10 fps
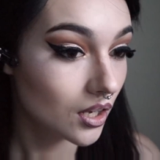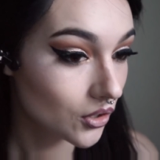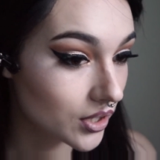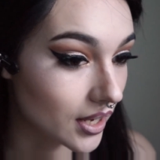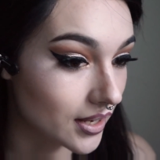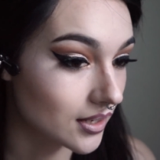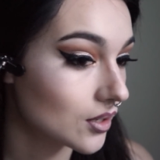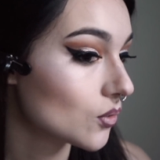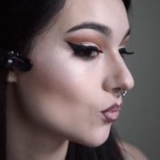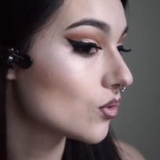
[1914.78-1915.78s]
Okay,
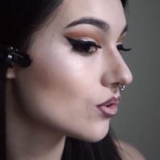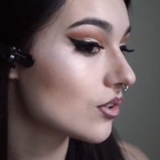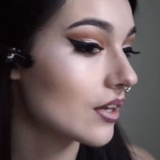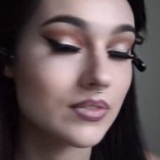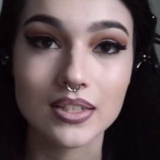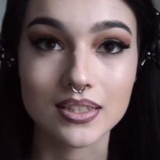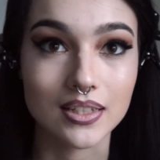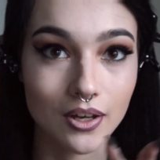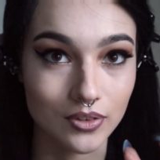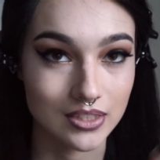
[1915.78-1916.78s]
we'll have to see
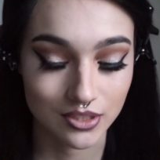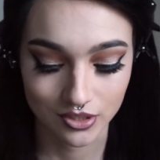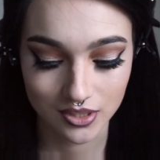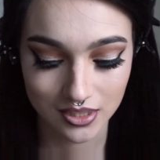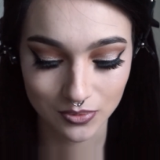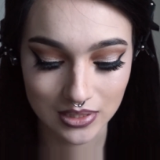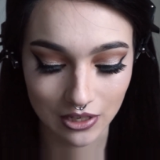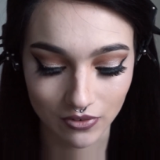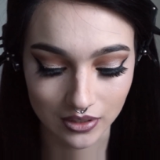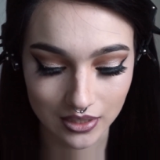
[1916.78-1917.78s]
how this looks once I
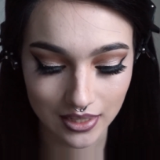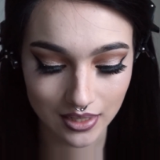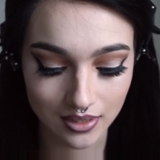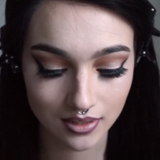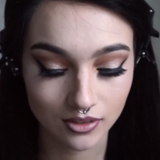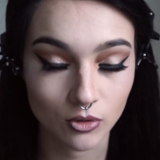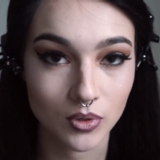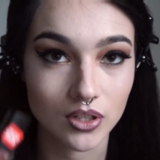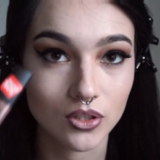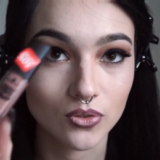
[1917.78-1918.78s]
fill it in, and so I'm going to